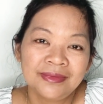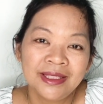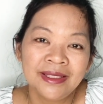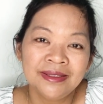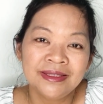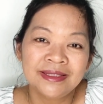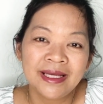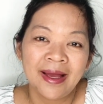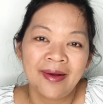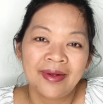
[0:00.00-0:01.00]
And
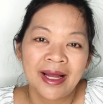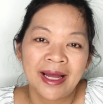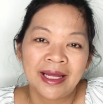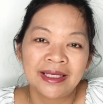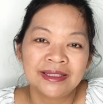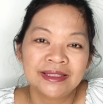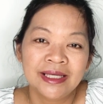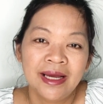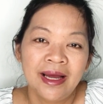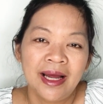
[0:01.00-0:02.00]
so, guys,
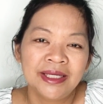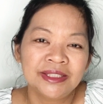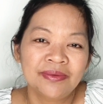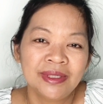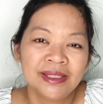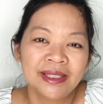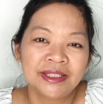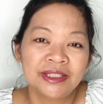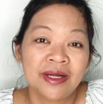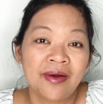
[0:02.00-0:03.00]
I just wanted to
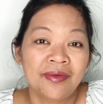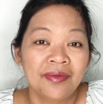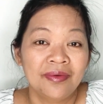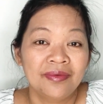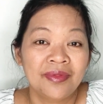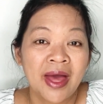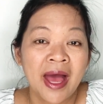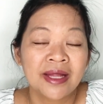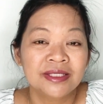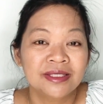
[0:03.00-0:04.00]
let you know
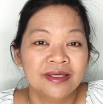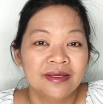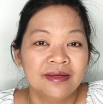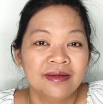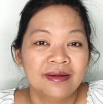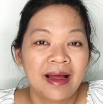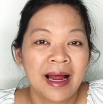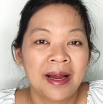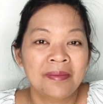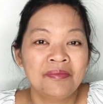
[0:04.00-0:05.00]
that
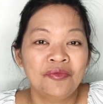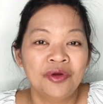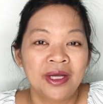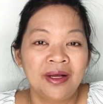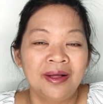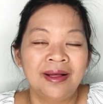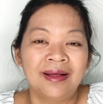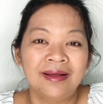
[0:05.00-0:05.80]
I'm real.